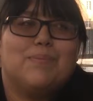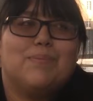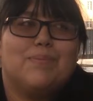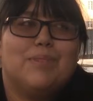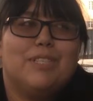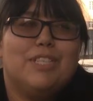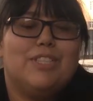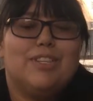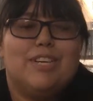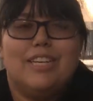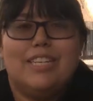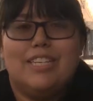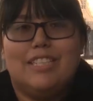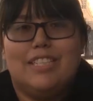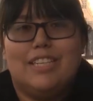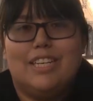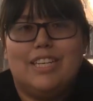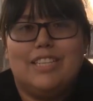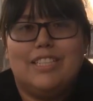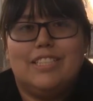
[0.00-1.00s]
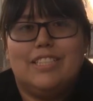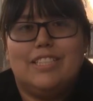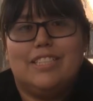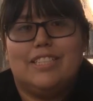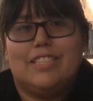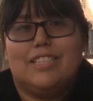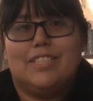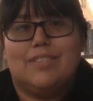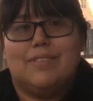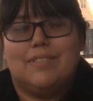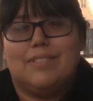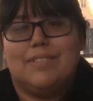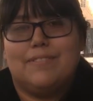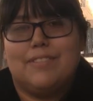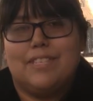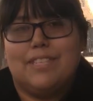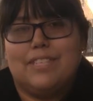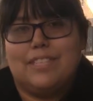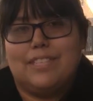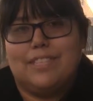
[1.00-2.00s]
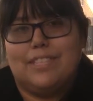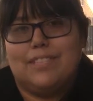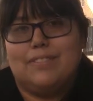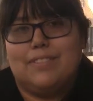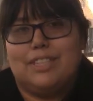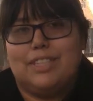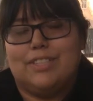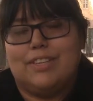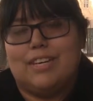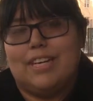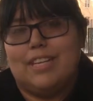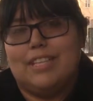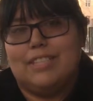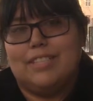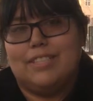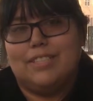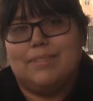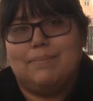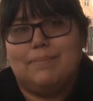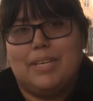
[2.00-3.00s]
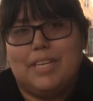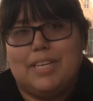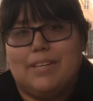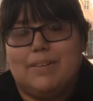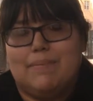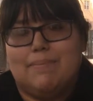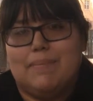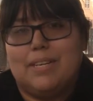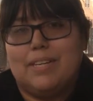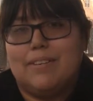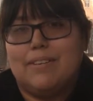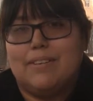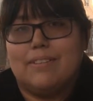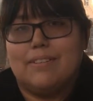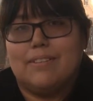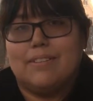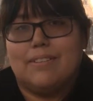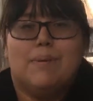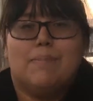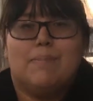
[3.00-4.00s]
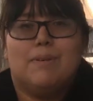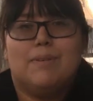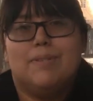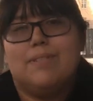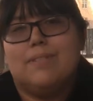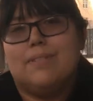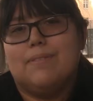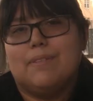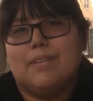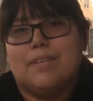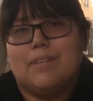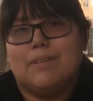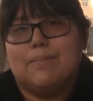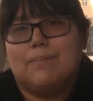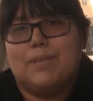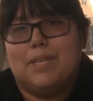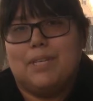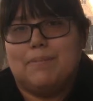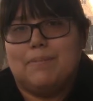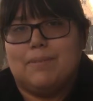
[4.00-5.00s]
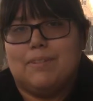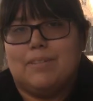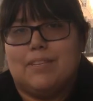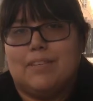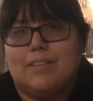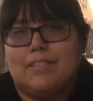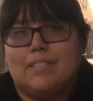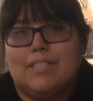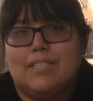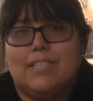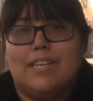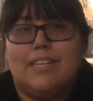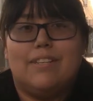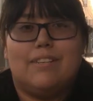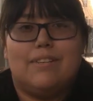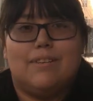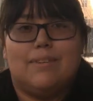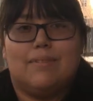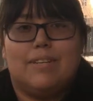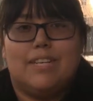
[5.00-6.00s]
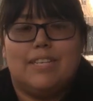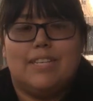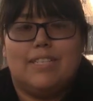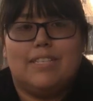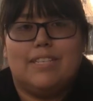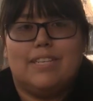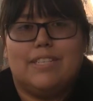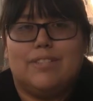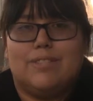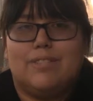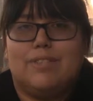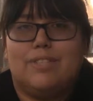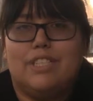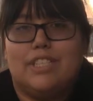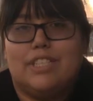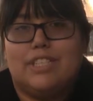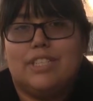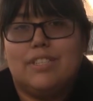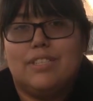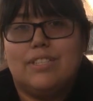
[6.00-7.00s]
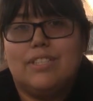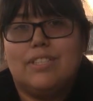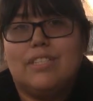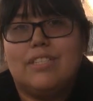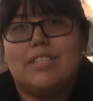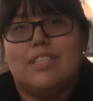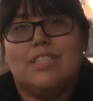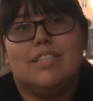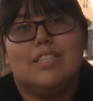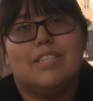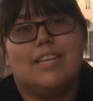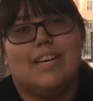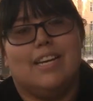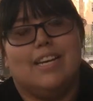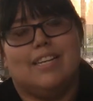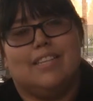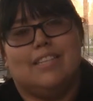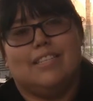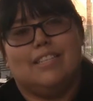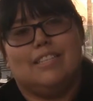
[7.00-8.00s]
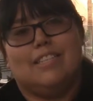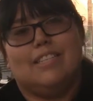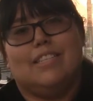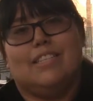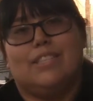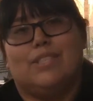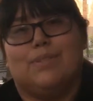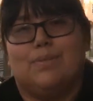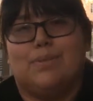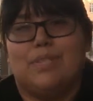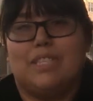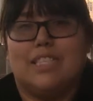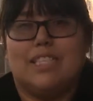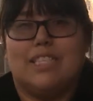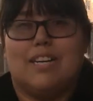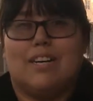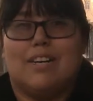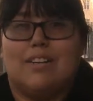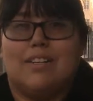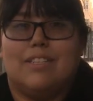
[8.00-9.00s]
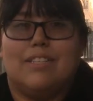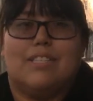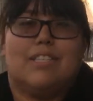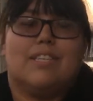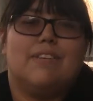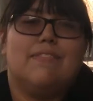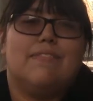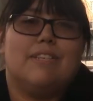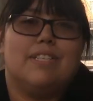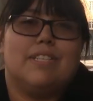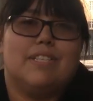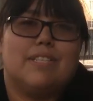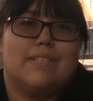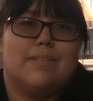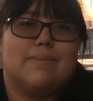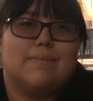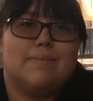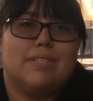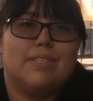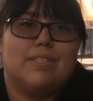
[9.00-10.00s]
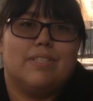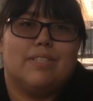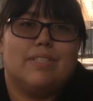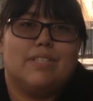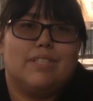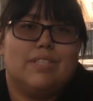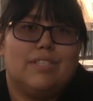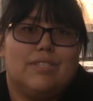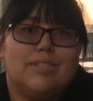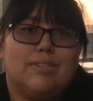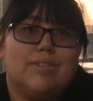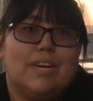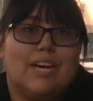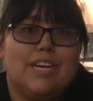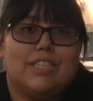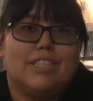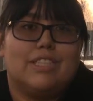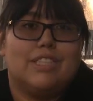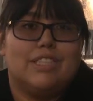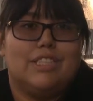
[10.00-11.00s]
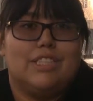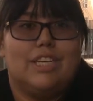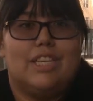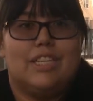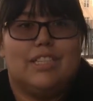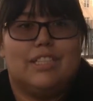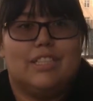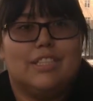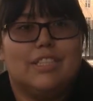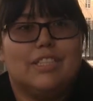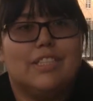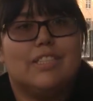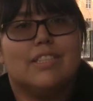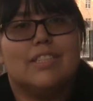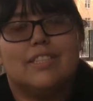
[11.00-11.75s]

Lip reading: We try to change the reservation and we try to make it better. Most of our people are set in their ways as traditional, and it's really hard to convince them to actually change.